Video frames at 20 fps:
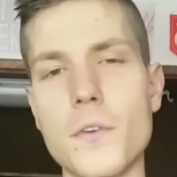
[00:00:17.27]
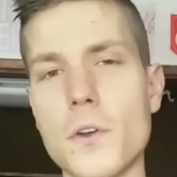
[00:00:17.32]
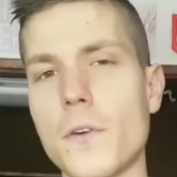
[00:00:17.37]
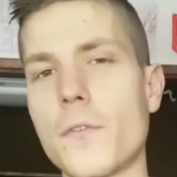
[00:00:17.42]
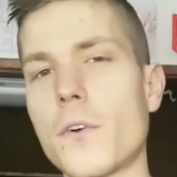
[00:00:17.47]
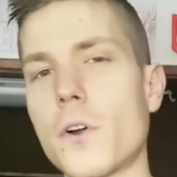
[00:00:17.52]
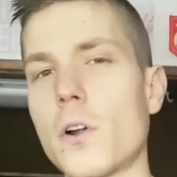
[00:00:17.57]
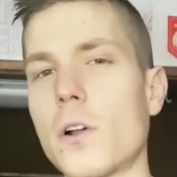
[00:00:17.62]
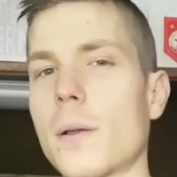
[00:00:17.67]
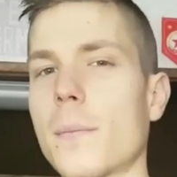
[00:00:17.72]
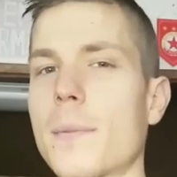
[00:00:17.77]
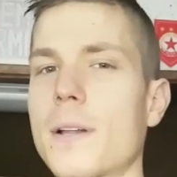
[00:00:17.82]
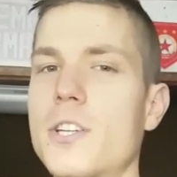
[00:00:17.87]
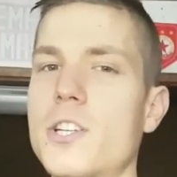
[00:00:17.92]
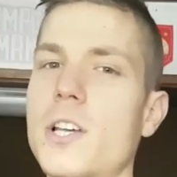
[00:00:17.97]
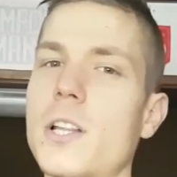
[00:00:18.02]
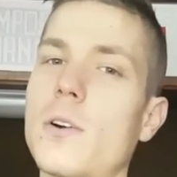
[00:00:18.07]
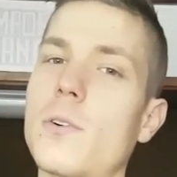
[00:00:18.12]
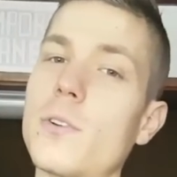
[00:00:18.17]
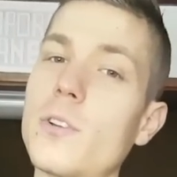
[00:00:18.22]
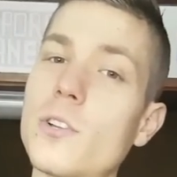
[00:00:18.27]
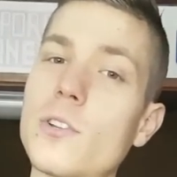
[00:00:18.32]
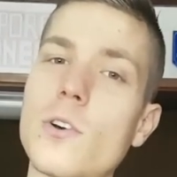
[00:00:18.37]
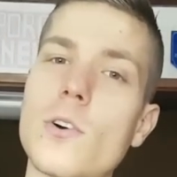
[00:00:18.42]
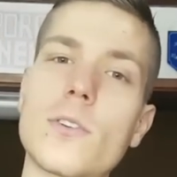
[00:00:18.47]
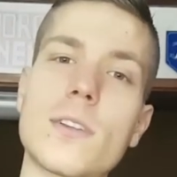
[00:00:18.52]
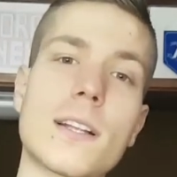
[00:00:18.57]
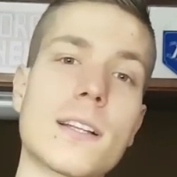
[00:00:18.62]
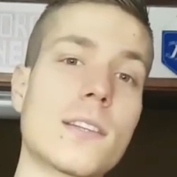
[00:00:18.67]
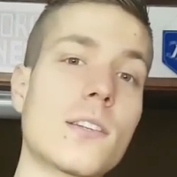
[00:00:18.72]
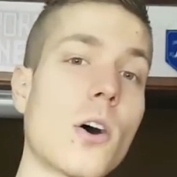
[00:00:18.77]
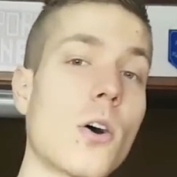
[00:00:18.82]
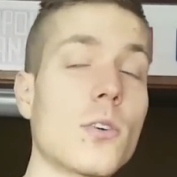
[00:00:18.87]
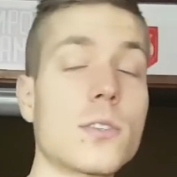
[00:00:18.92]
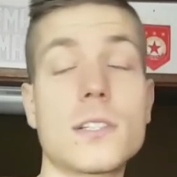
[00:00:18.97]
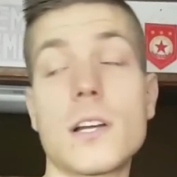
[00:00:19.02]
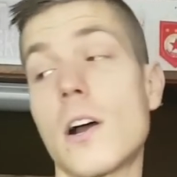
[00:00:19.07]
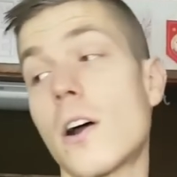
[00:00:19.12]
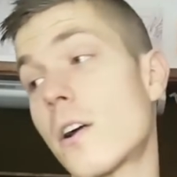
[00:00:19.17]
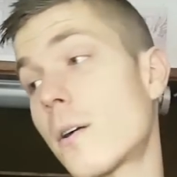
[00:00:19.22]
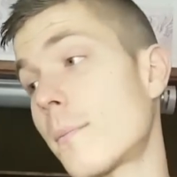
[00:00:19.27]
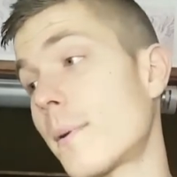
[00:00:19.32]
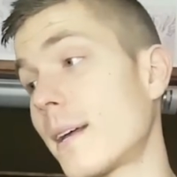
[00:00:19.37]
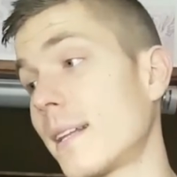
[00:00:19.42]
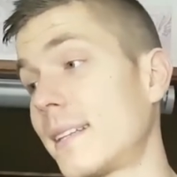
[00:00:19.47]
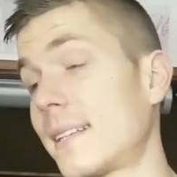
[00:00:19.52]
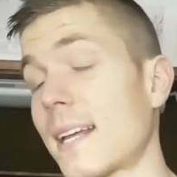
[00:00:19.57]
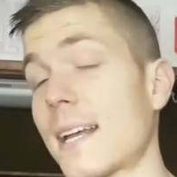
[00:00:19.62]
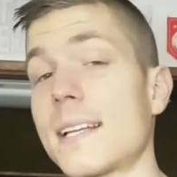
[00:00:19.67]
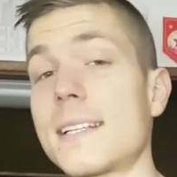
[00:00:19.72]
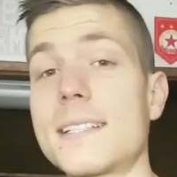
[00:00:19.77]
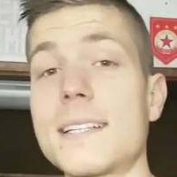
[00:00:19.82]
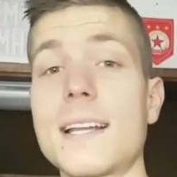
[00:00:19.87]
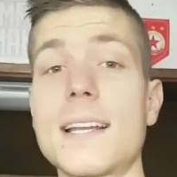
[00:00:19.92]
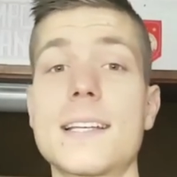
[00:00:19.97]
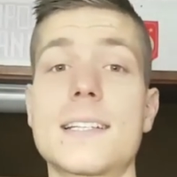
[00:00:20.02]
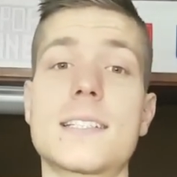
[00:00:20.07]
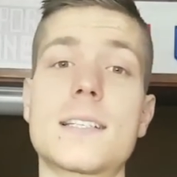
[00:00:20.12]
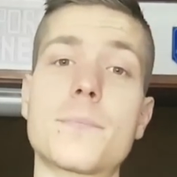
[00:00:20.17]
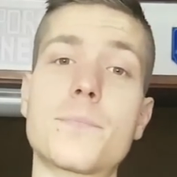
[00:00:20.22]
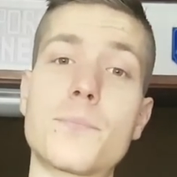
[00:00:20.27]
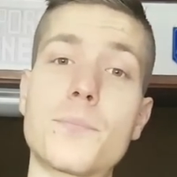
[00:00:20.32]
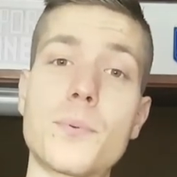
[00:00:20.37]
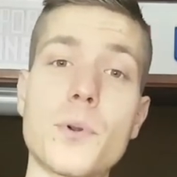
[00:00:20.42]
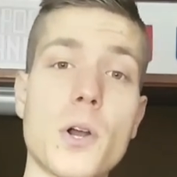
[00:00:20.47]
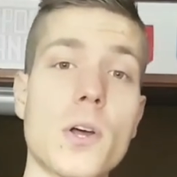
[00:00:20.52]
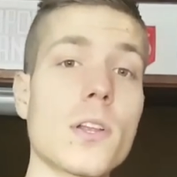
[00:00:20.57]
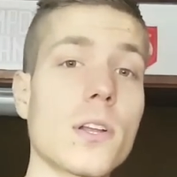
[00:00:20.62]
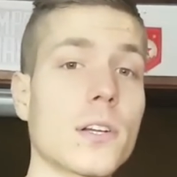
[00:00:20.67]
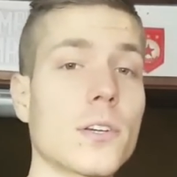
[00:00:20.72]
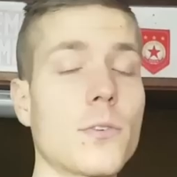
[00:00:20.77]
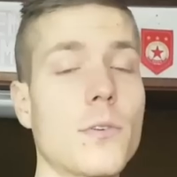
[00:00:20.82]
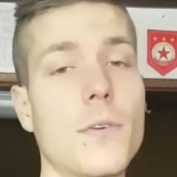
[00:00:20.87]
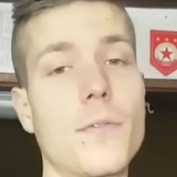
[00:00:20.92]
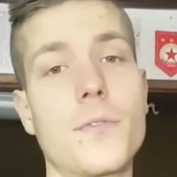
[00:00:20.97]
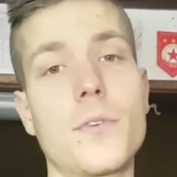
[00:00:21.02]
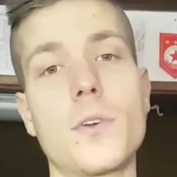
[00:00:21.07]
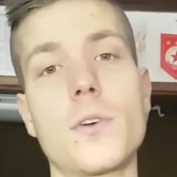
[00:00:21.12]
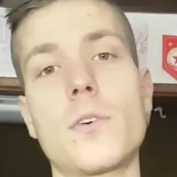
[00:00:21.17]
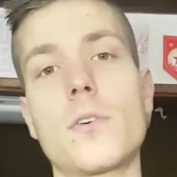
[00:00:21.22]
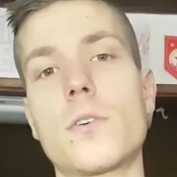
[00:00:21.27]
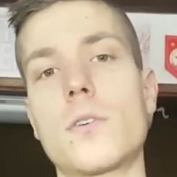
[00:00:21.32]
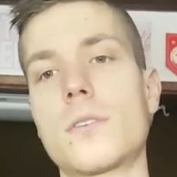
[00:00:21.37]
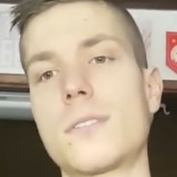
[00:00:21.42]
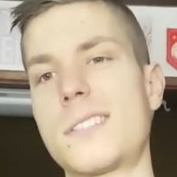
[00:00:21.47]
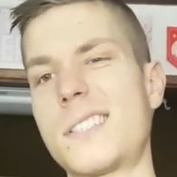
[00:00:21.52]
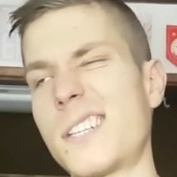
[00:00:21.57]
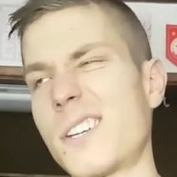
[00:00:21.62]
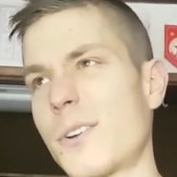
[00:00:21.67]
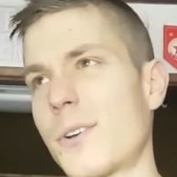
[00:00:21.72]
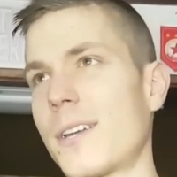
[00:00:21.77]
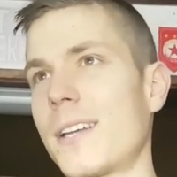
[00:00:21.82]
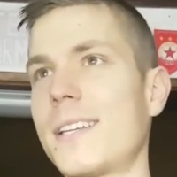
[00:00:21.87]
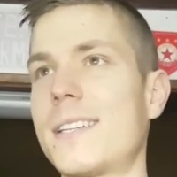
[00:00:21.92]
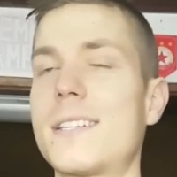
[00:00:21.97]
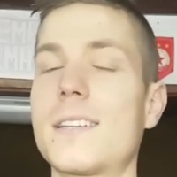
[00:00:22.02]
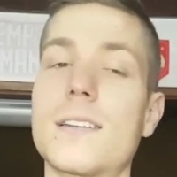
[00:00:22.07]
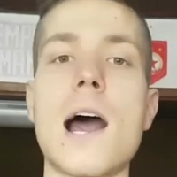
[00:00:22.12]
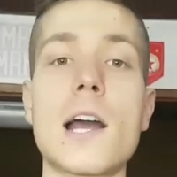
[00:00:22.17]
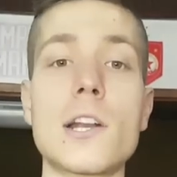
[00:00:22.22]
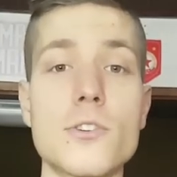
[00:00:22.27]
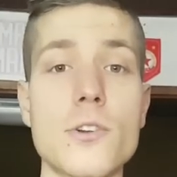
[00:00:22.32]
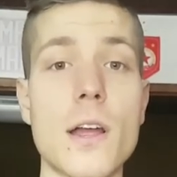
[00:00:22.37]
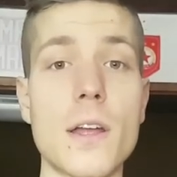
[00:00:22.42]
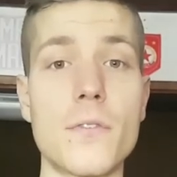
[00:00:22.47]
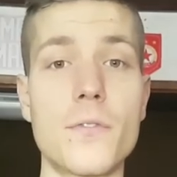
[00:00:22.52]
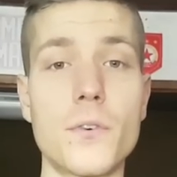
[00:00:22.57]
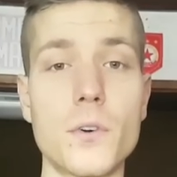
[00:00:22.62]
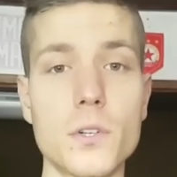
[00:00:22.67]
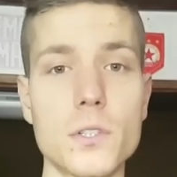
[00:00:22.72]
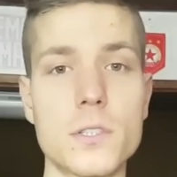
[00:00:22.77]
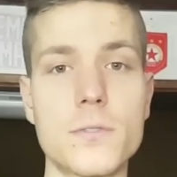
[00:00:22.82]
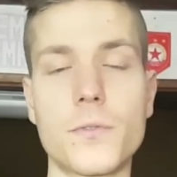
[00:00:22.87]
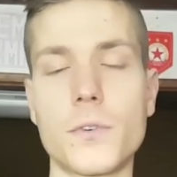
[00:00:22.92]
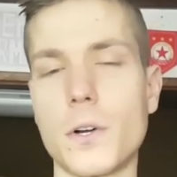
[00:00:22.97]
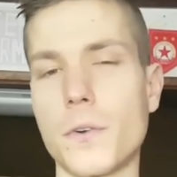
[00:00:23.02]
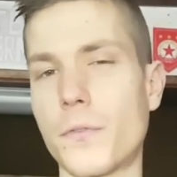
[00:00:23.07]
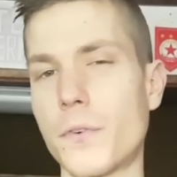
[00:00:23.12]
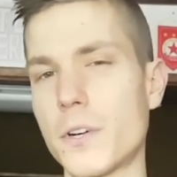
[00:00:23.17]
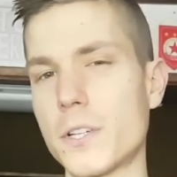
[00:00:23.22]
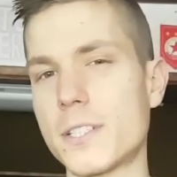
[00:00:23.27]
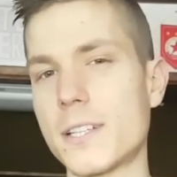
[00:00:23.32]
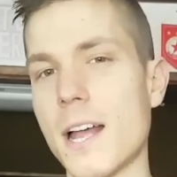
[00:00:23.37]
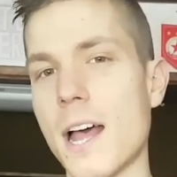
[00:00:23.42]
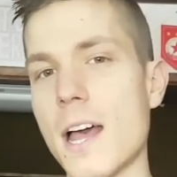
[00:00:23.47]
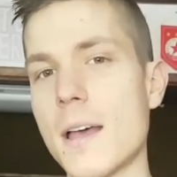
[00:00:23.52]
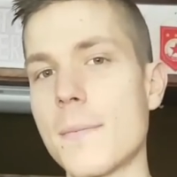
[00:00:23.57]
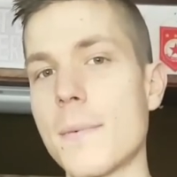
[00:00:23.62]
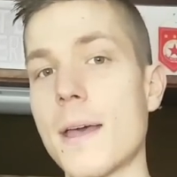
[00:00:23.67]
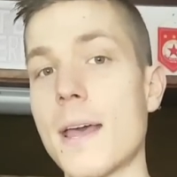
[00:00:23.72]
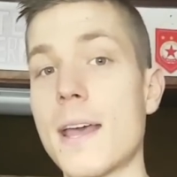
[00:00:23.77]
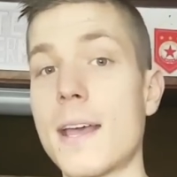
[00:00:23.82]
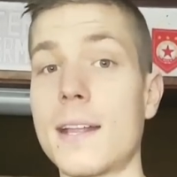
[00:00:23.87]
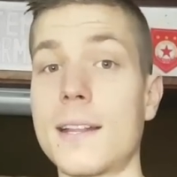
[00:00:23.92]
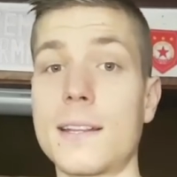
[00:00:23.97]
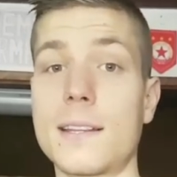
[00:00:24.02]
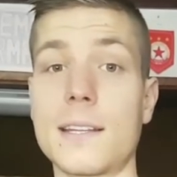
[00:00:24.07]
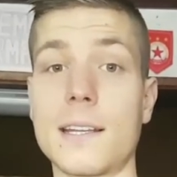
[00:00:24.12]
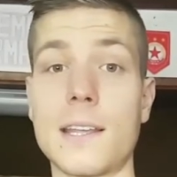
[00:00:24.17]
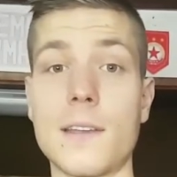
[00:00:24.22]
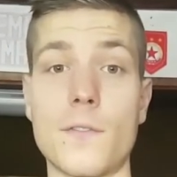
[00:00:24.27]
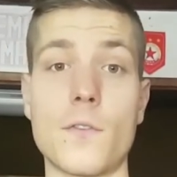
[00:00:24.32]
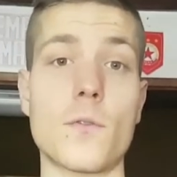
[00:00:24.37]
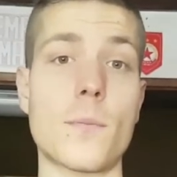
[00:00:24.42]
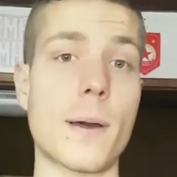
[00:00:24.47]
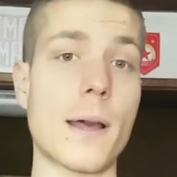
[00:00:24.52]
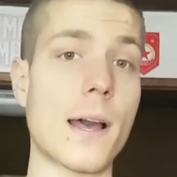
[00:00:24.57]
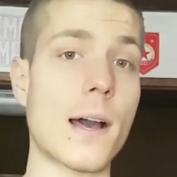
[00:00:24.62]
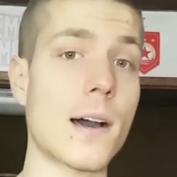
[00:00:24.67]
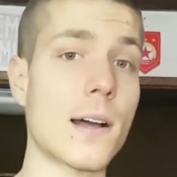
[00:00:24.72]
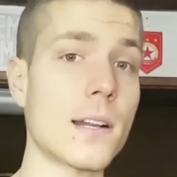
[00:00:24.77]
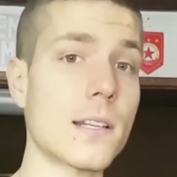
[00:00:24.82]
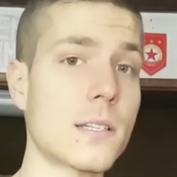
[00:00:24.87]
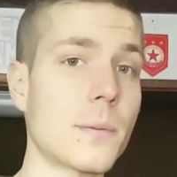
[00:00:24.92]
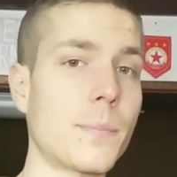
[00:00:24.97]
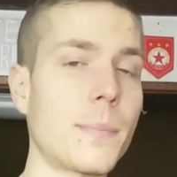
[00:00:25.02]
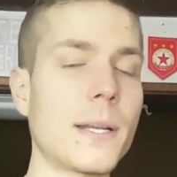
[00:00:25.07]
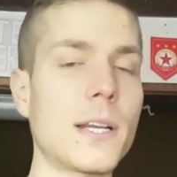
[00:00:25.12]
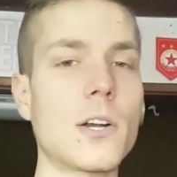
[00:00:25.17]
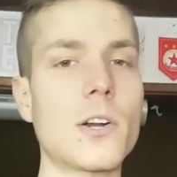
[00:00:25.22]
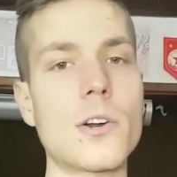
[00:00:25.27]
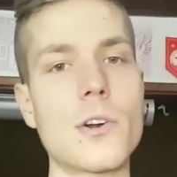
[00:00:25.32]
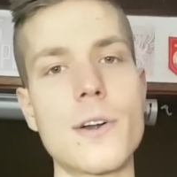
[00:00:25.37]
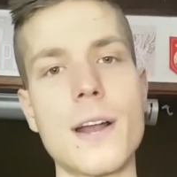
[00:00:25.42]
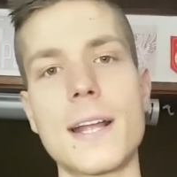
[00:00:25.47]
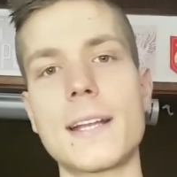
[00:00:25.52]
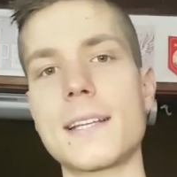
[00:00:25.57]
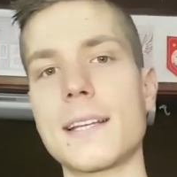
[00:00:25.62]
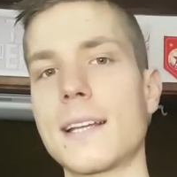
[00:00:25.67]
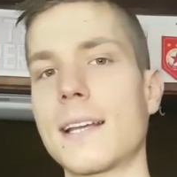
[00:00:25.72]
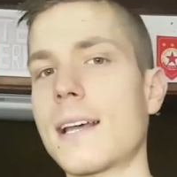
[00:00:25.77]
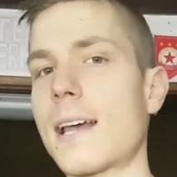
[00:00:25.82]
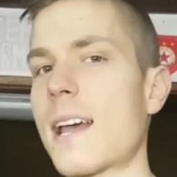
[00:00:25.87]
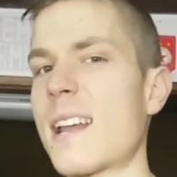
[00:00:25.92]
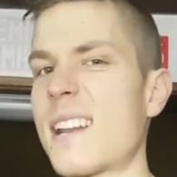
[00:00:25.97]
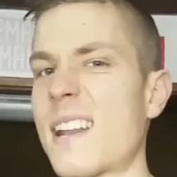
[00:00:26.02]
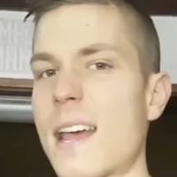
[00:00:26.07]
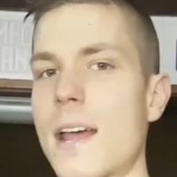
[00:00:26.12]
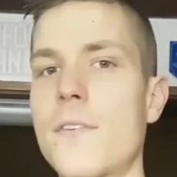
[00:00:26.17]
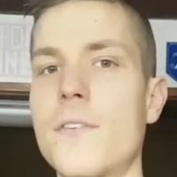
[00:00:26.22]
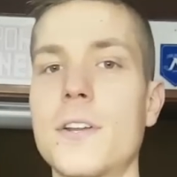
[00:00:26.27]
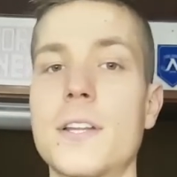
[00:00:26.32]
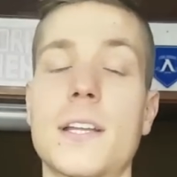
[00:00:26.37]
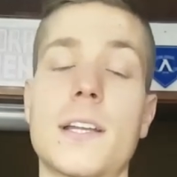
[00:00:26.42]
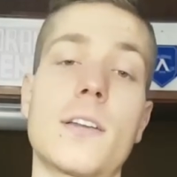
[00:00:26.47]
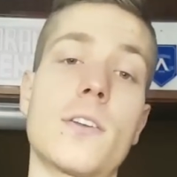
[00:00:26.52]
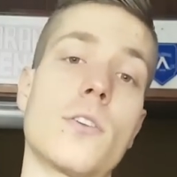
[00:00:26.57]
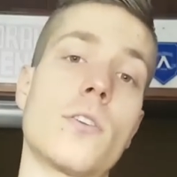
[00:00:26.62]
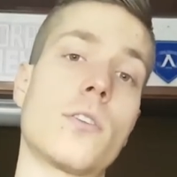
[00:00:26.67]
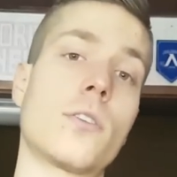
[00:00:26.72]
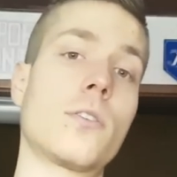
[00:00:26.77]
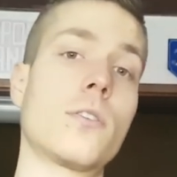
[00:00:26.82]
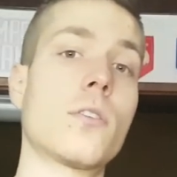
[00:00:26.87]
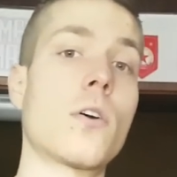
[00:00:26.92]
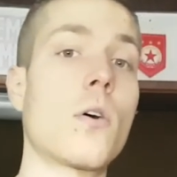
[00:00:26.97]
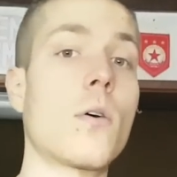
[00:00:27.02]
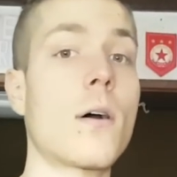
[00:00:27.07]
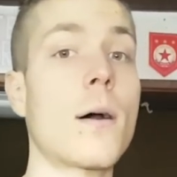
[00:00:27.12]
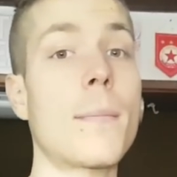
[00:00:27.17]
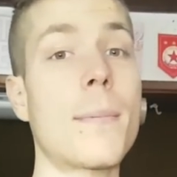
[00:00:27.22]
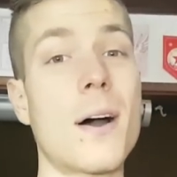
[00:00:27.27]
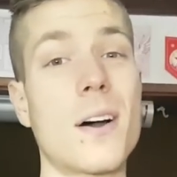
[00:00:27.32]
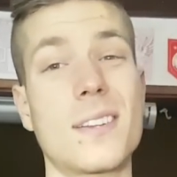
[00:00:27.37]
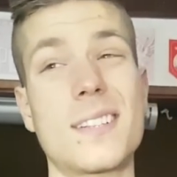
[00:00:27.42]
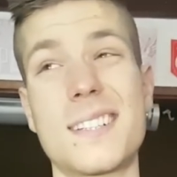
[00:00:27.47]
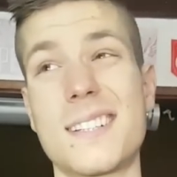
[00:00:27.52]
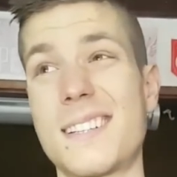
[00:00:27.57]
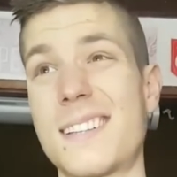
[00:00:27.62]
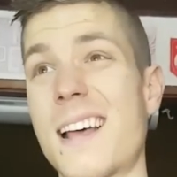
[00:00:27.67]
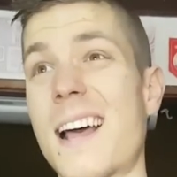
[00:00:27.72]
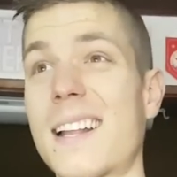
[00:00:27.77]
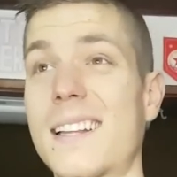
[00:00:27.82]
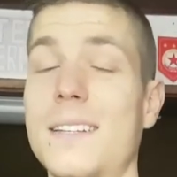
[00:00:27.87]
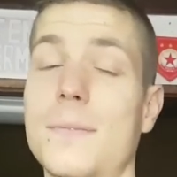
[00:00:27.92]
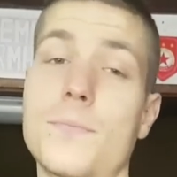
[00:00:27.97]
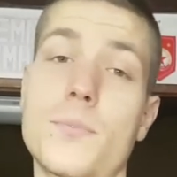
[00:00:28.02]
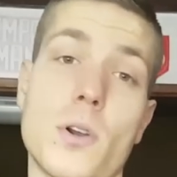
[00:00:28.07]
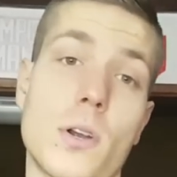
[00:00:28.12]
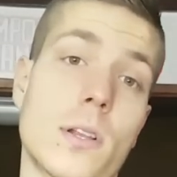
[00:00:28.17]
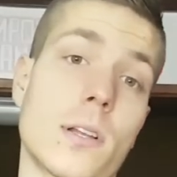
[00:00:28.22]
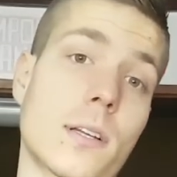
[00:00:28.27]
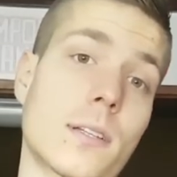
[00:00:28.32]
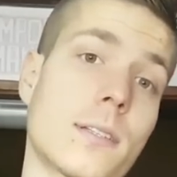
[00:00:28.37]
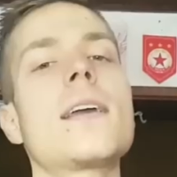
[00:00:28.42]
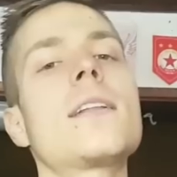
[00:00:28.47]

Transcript: If you're following my channel, you know that those are my taste test product review series. I try foods for the first time and give you my honest opinion, rating and everything you need to know about that product.